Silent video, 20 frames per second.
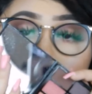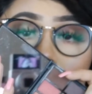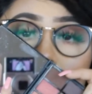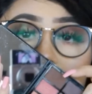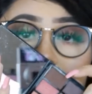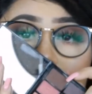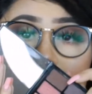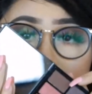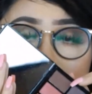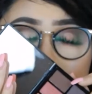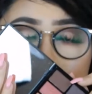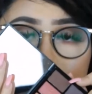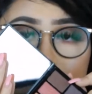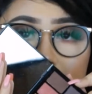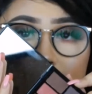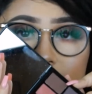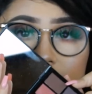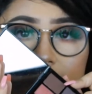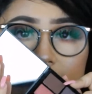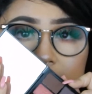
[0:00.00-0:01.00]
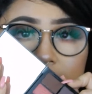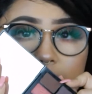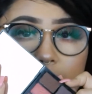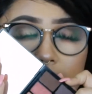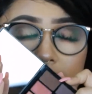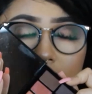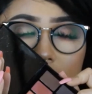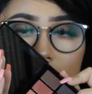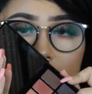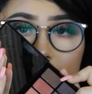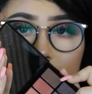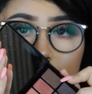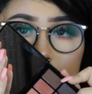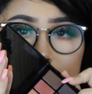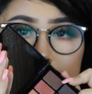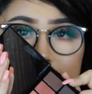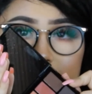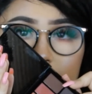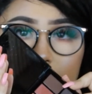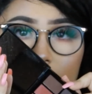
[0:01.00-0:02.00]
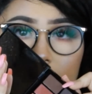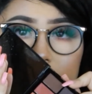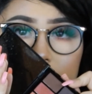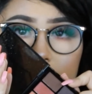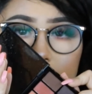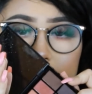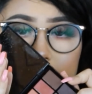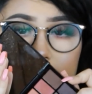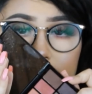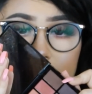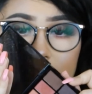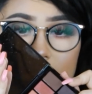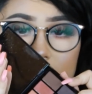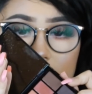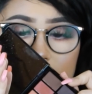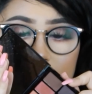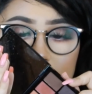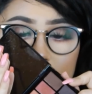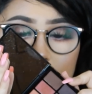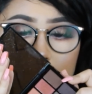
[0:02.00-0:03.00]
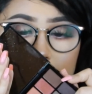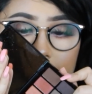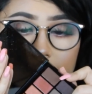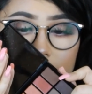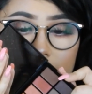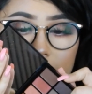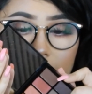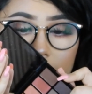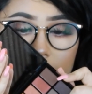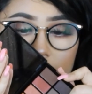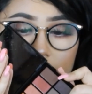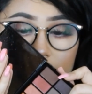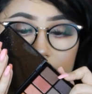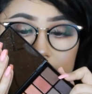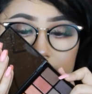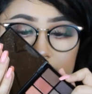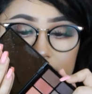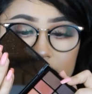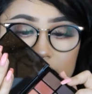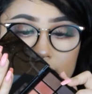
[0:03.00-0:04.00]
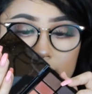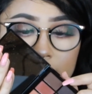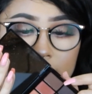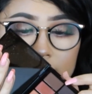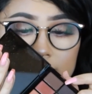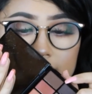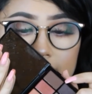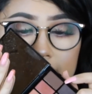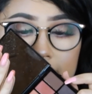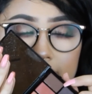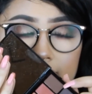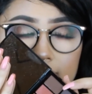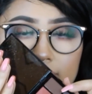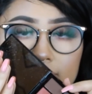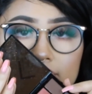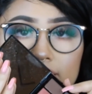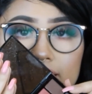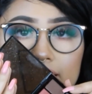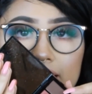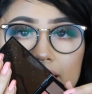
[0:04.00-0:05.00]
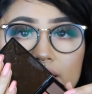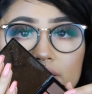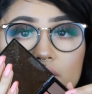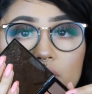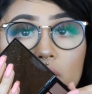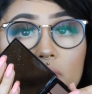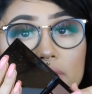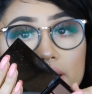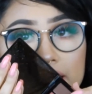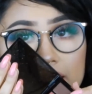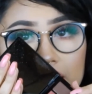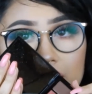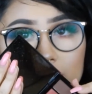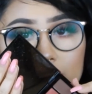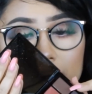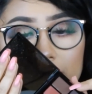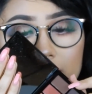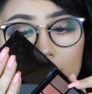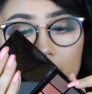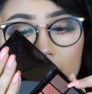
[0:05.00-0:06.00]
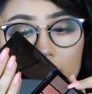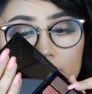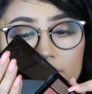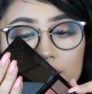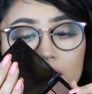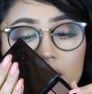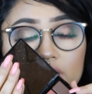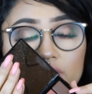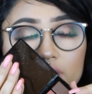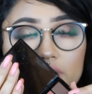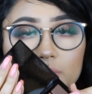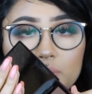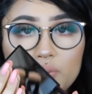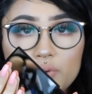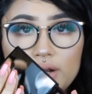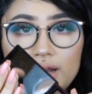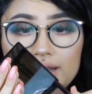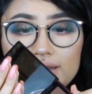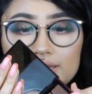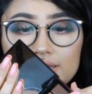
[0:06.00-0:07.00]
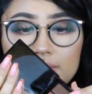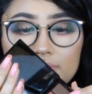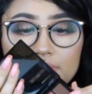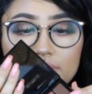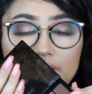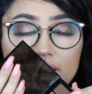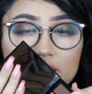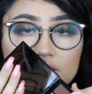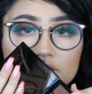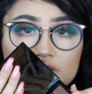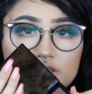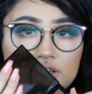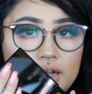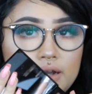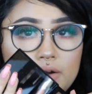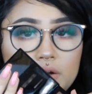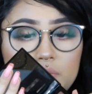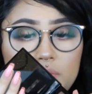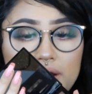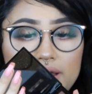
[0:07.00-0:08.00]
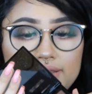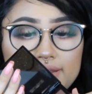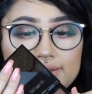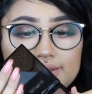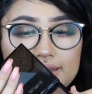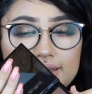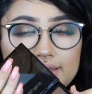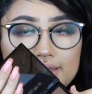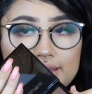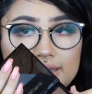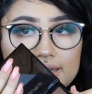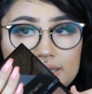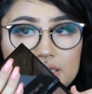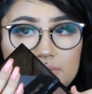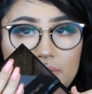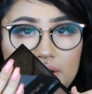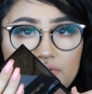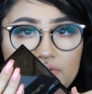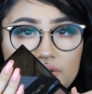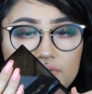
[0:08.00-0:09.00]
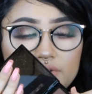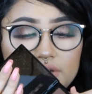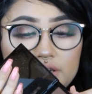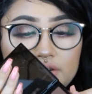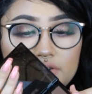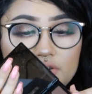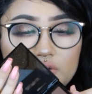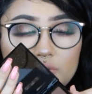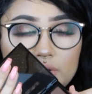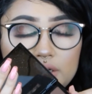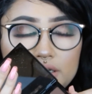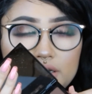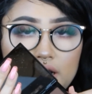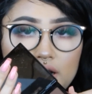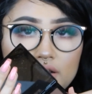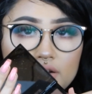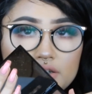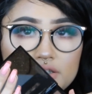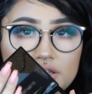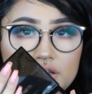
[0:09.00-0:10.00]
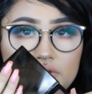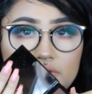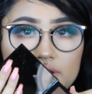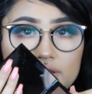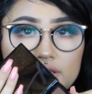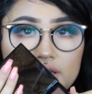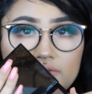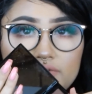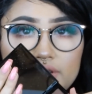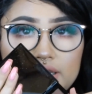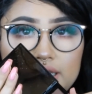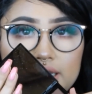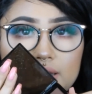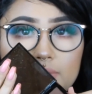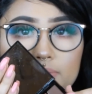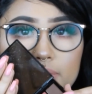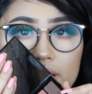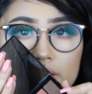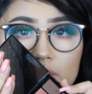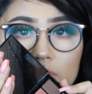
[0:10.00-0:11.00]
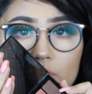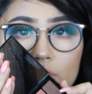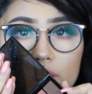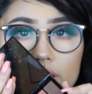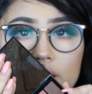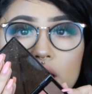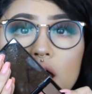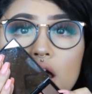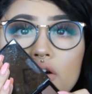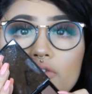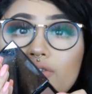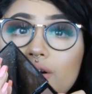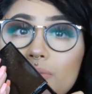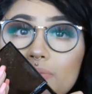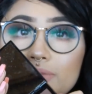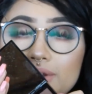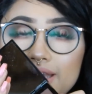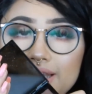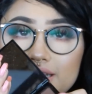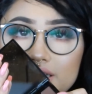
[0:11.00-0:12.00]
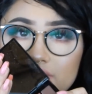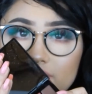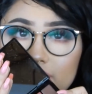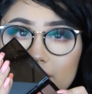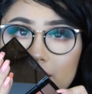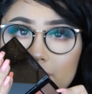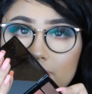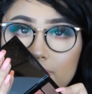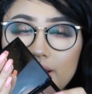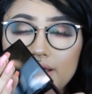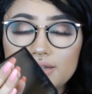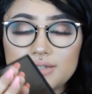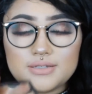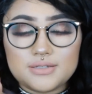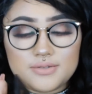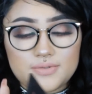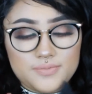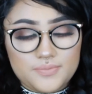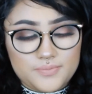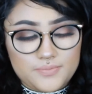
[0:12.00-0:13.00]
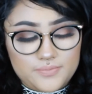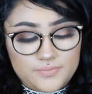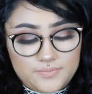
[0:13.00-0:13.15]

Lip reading: There are 8 matte shades, but none of them really spoke to me to use, which is why I only went for the shimmers, and they had okay payoff. For the price, I'm not sure I would buy this. I think it's about $15 or $20, and you could definitely get a better one from NYX for that price.